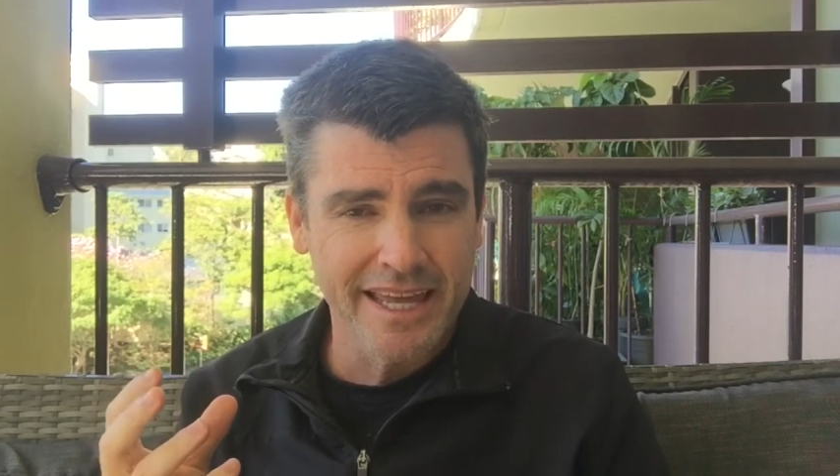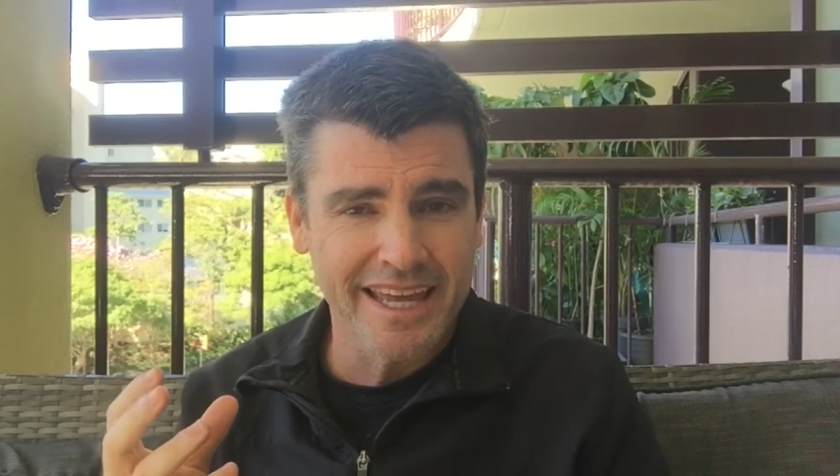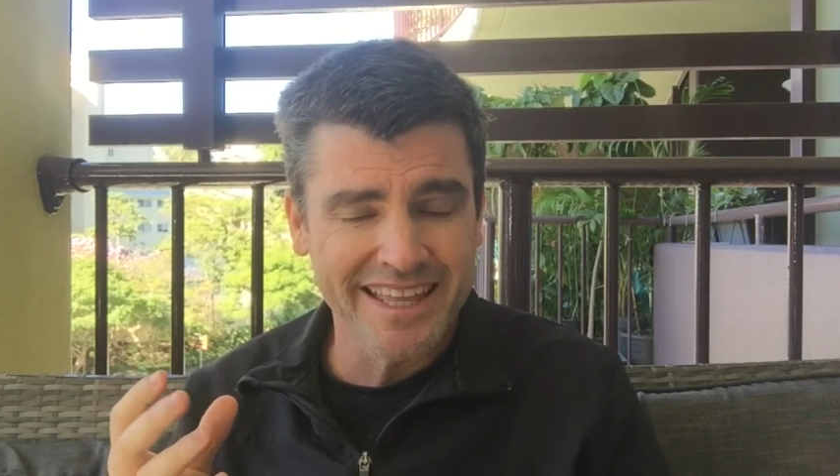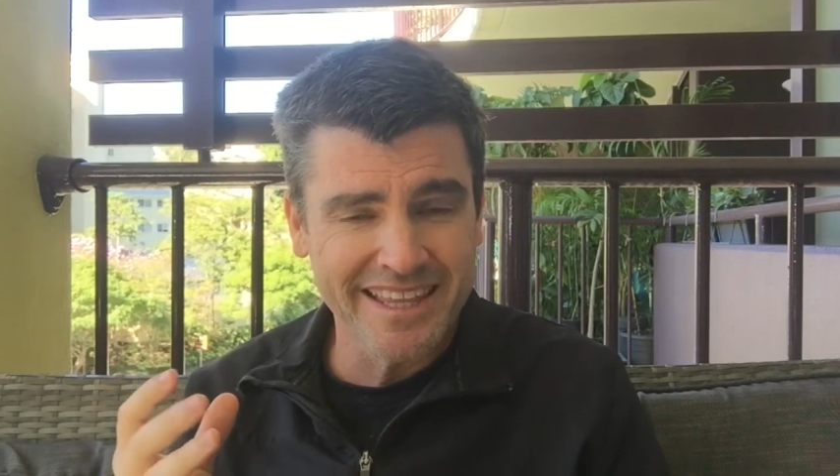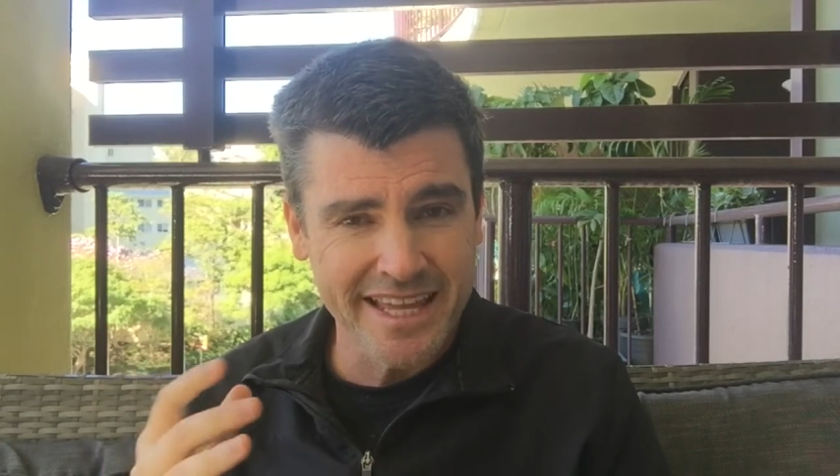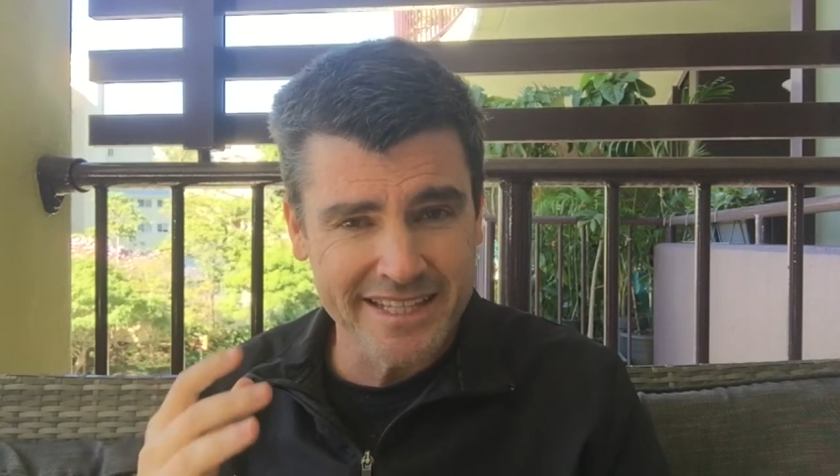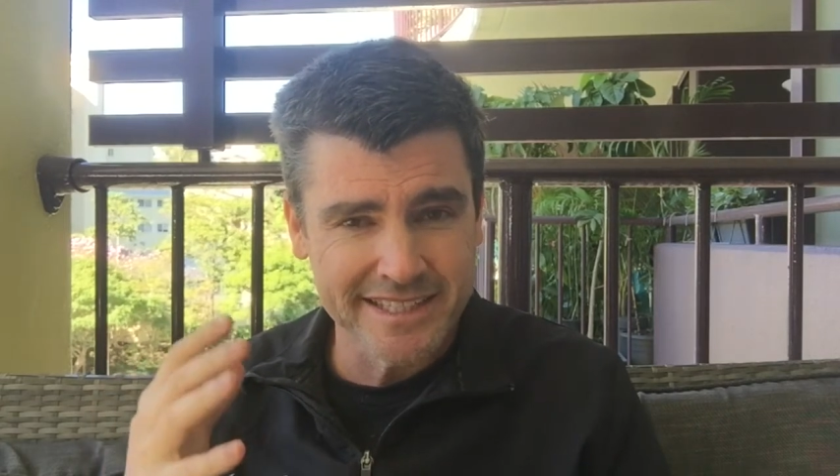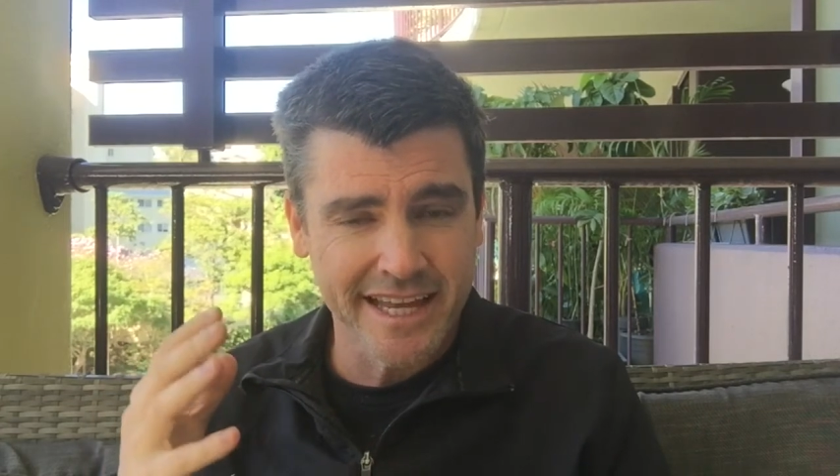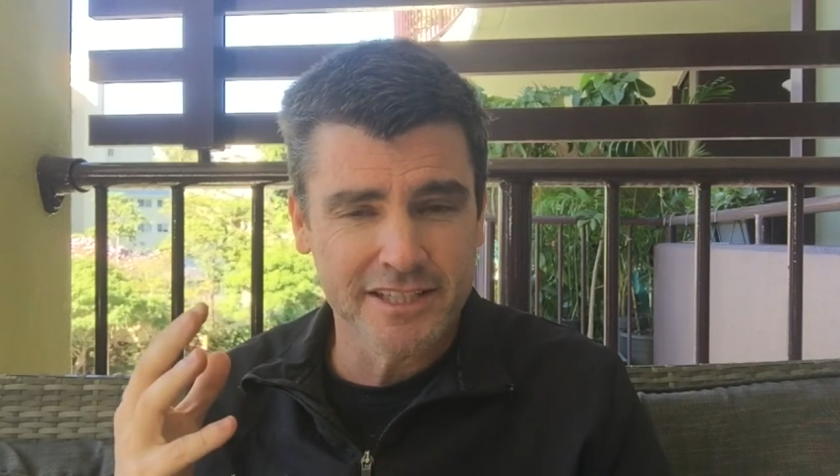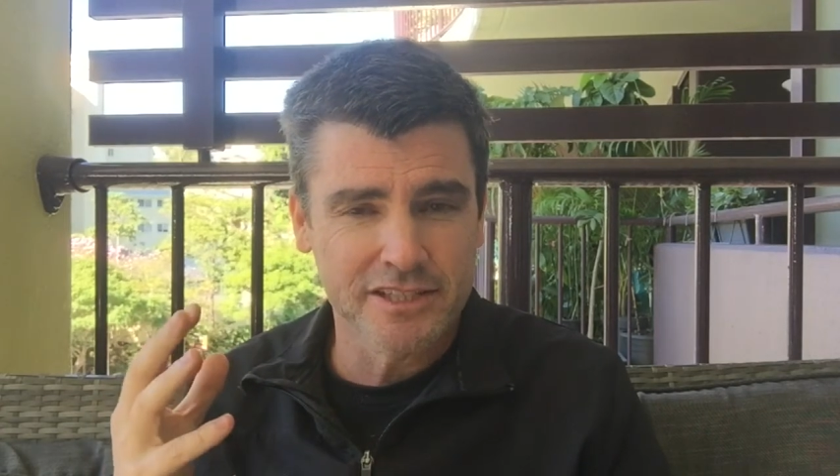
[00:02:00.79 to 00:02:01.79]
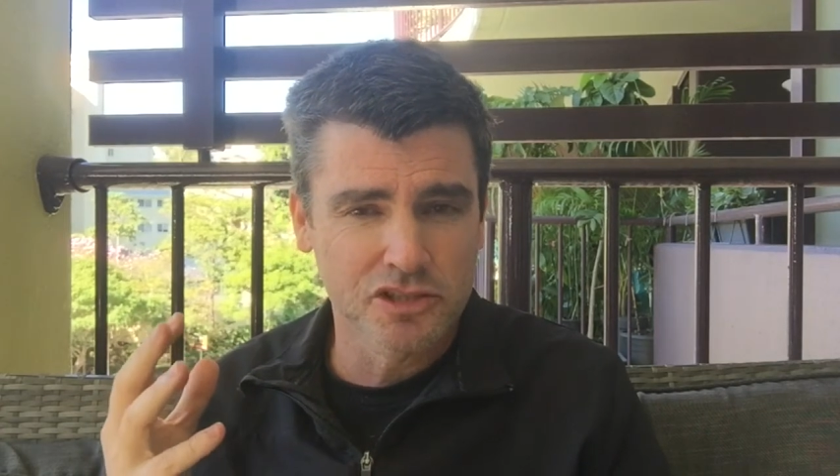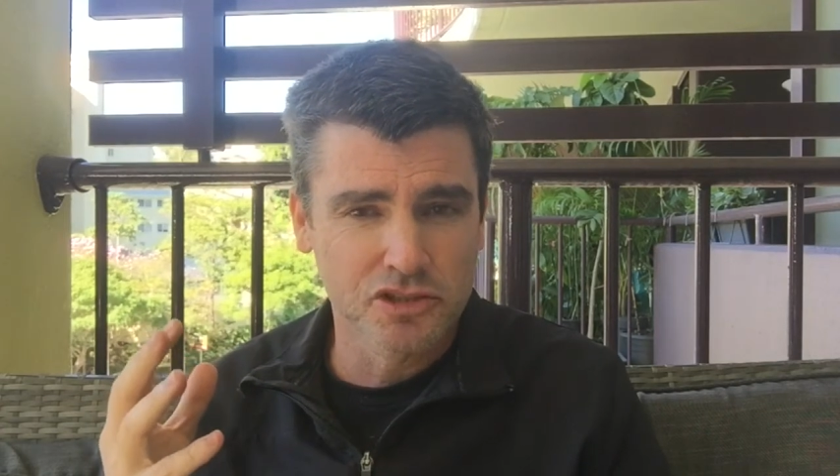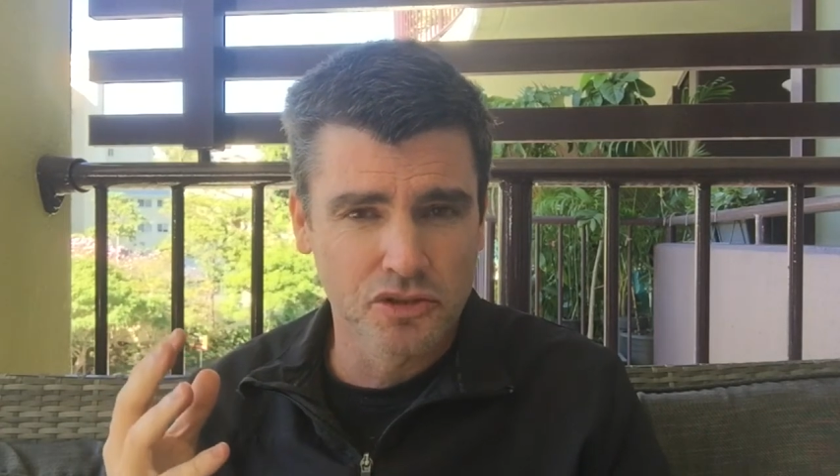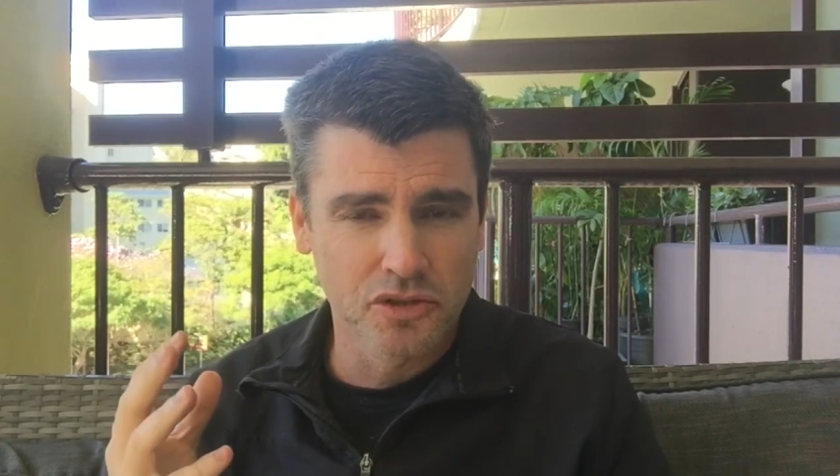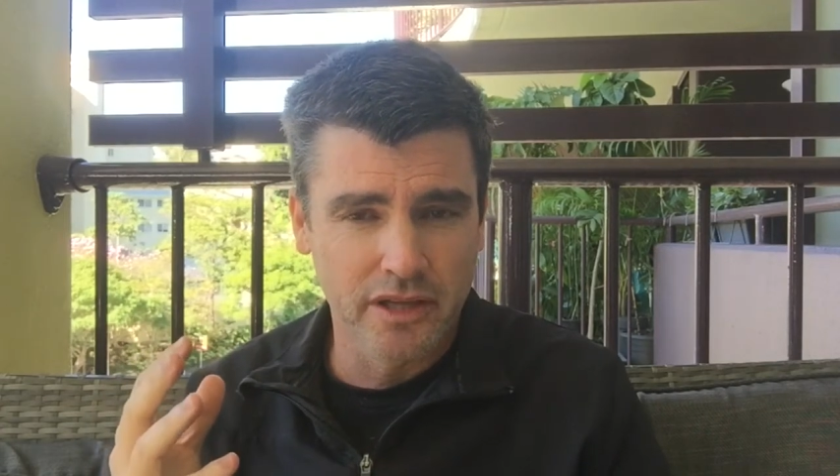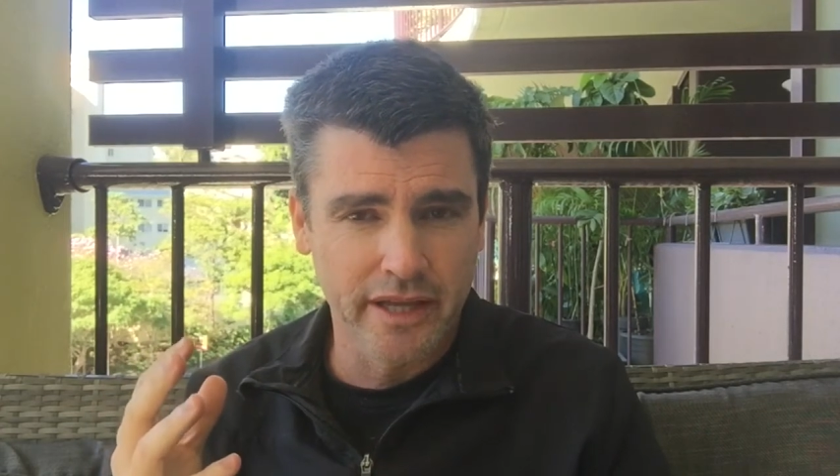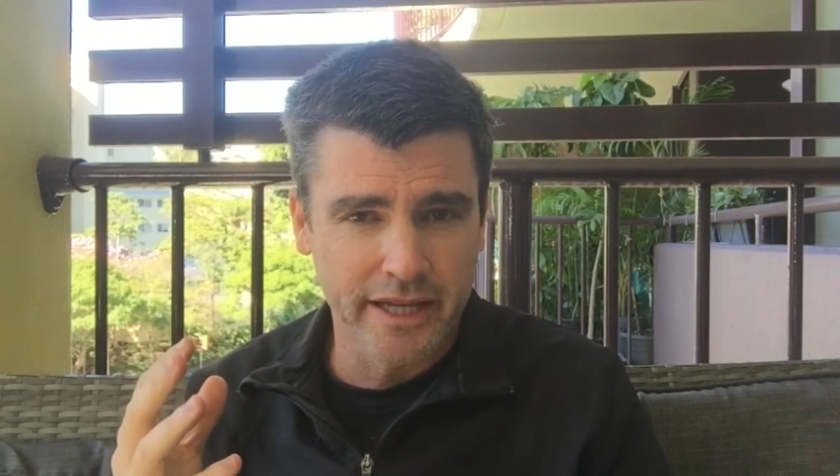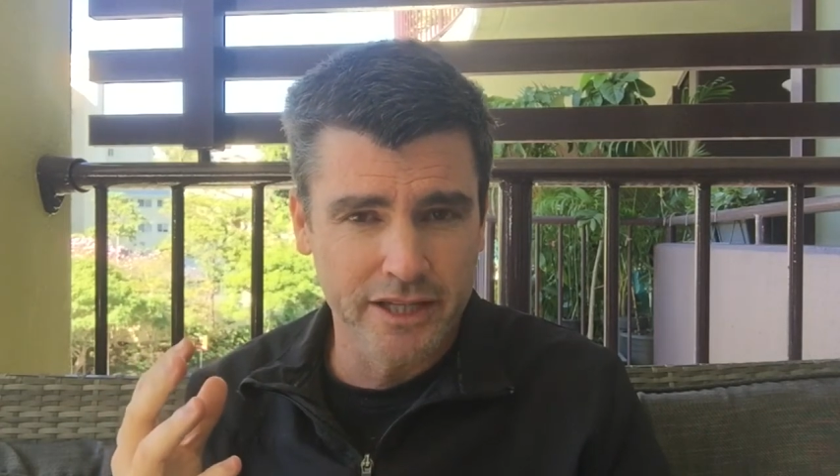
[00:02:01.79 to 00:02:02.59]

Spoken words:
it then tends to lead